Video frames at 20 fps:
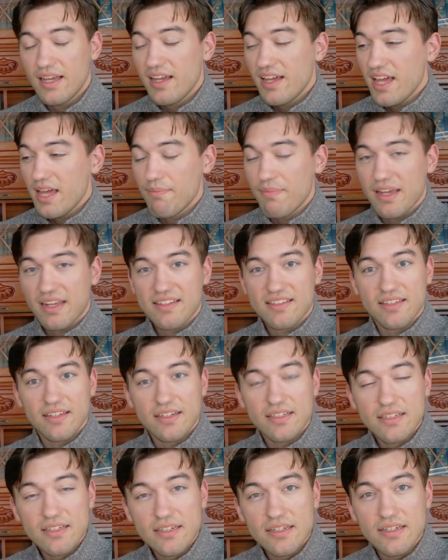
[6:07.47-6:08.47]
It makes the
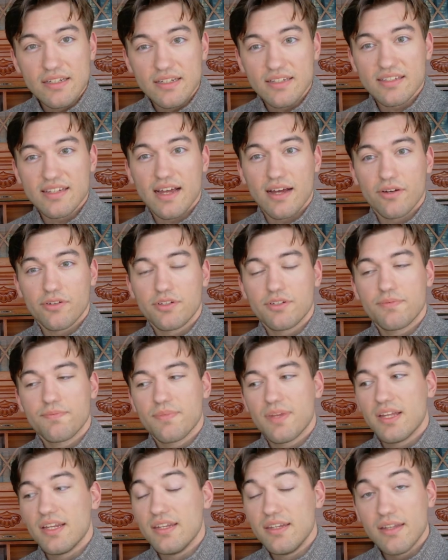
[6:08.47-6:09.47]
n sound,
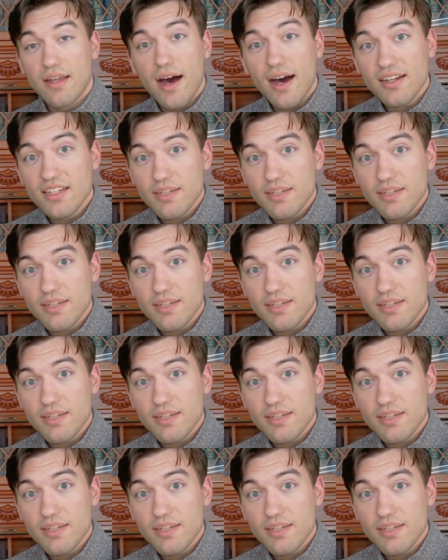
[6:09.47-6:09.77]
not